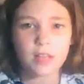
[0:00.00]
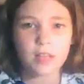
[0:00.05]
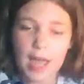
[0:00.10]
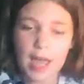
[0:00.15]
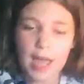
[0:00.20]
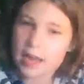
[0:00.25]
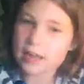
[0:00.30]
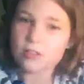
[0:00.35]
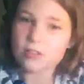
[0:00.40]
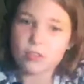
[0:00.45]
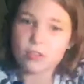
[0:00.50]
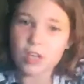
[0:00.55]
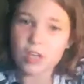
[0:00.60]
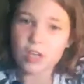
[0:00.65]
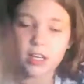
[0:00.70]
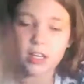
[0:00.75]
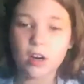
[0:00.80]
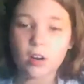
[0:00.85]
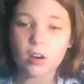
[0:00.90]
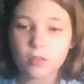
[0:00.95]
I do not
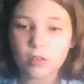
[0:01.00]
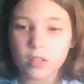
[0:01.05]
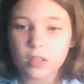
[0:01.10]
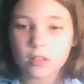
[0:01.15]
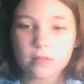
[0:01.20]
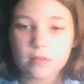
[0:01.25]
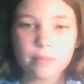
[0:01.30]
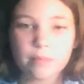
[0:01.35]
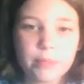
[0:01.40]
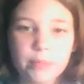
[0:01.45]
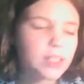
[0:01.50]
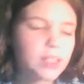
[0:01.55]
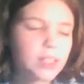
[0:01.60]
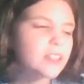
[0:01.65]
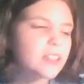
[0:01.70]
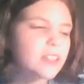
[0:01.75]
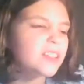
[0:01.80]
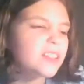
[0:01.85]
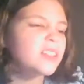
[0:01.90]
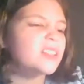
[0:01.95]
know.
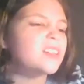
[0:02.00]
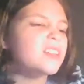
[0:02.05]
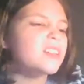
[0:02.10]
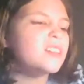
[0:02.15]
And